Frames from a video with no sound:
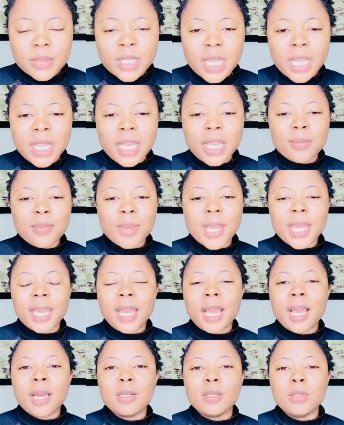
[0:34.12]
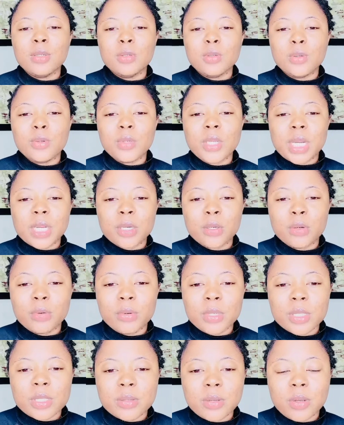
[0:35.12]
Amen. Hallelujah.
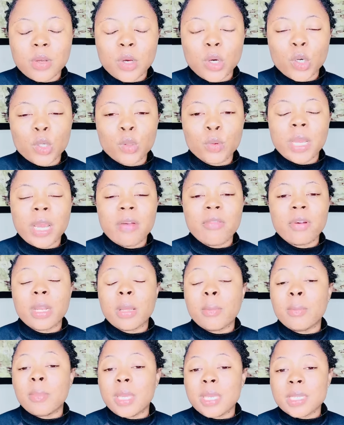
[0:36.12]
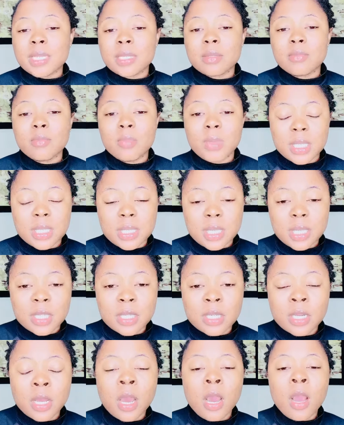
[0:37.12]
Glory to God. We have an amazing
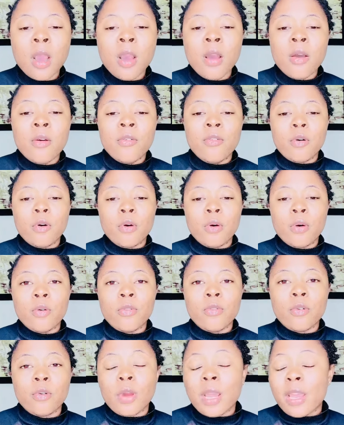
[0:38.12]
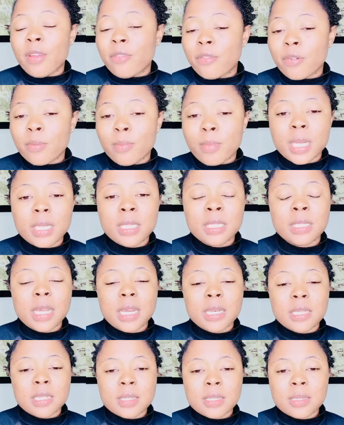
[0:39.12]
message for everybody
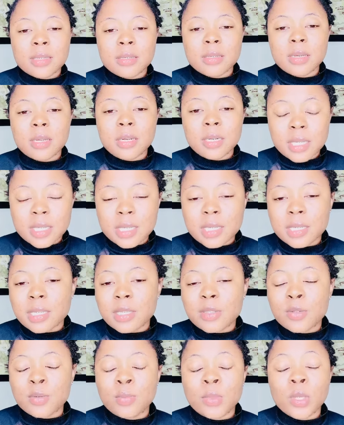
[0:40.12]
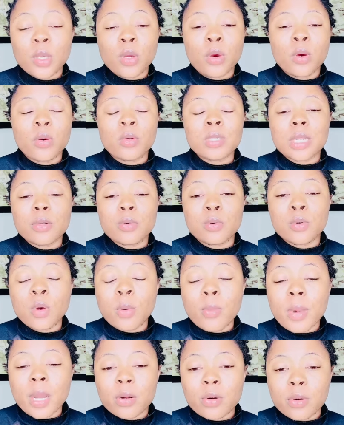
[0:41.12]
that is listening to me or that will
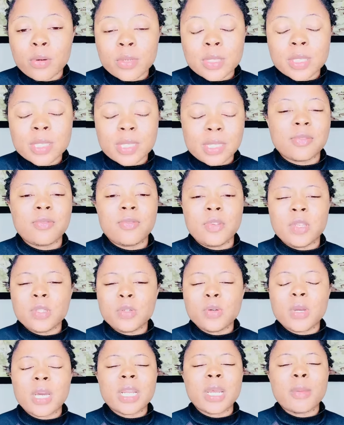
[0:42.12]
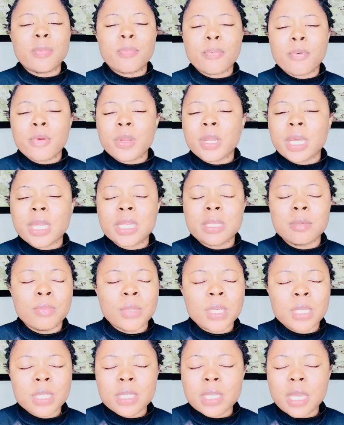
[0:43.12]
come across this video. And I pray that it
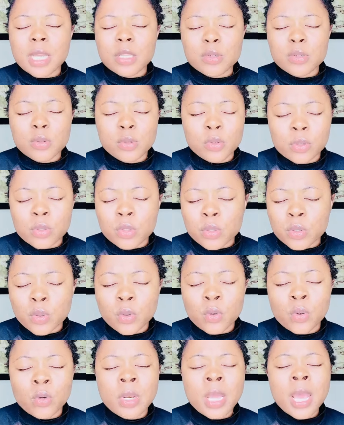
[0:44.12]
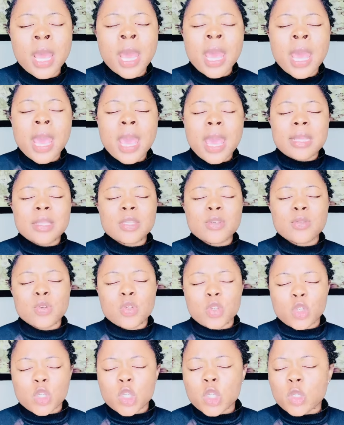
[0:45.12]
ministers to your soul and to
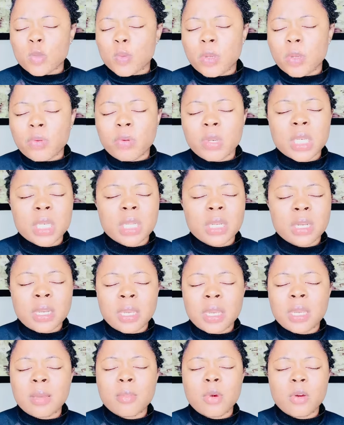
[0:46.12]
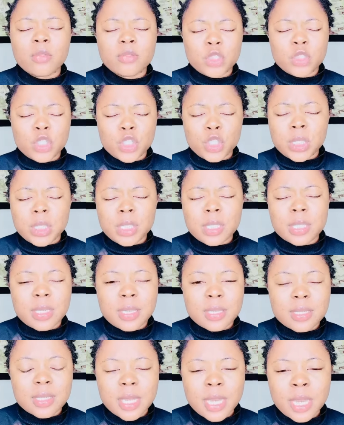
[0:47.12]
your spirit in the name of
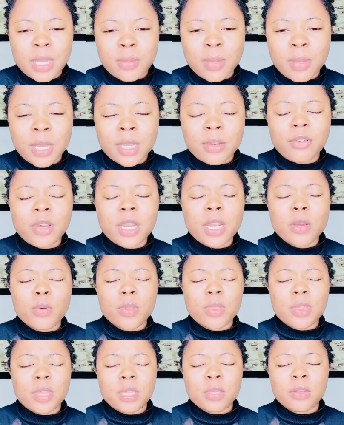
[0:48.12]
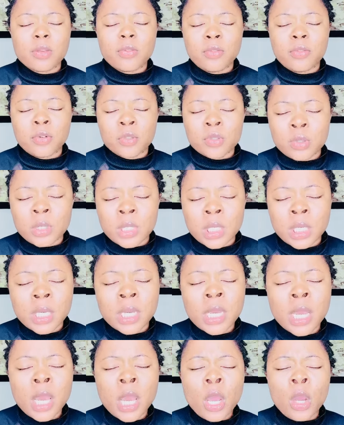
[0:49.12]
Jesus. Amen. Father, we thank you for
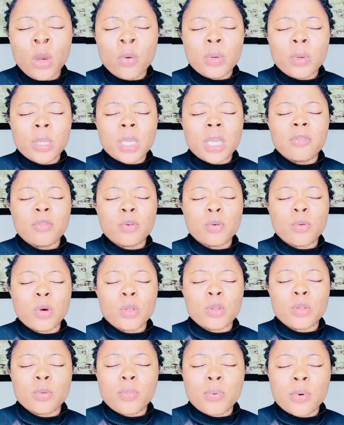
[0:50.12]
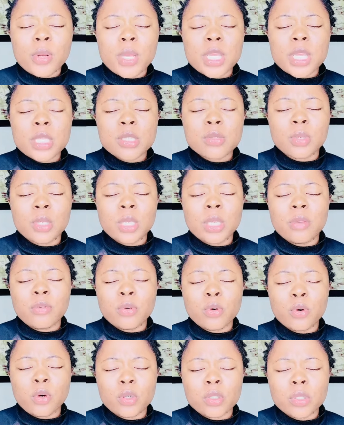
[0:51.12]
today. We give you all the praise. We give
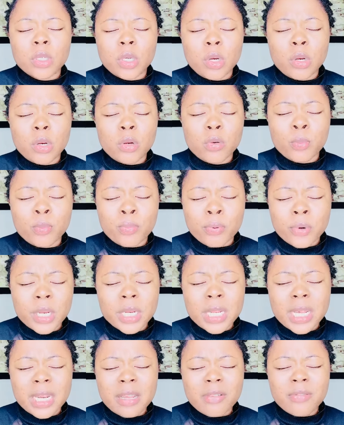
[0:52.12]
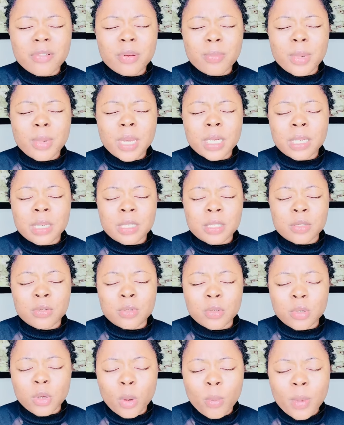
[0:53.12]
you all the glory. We pray that everybody that is
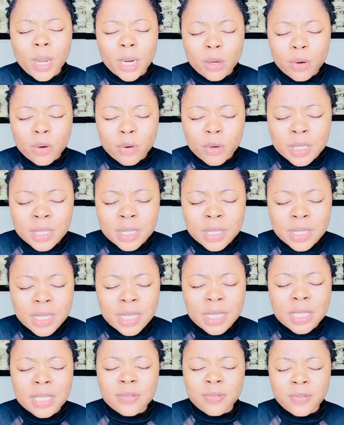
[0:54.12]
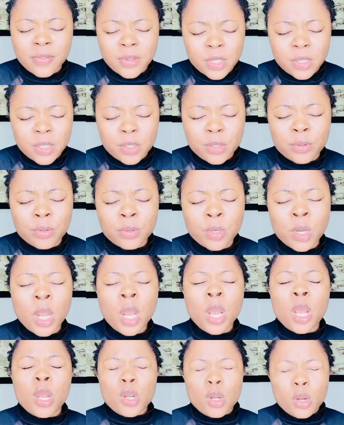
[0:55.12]
going to come across this video,
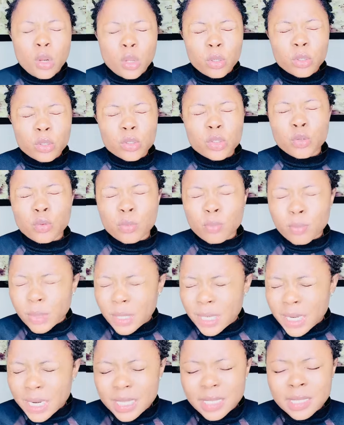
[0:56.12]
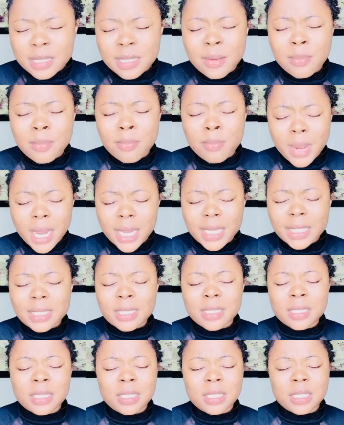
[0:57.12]
Lord, you bless them
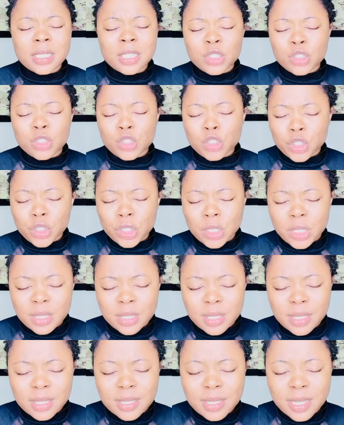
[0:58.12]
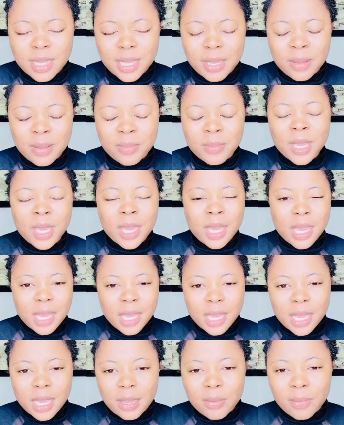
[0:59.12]
mightily in Jesus' name.
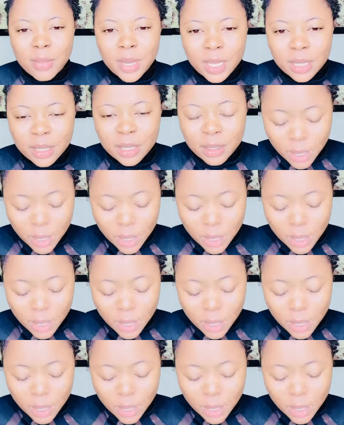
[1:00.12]
Amen.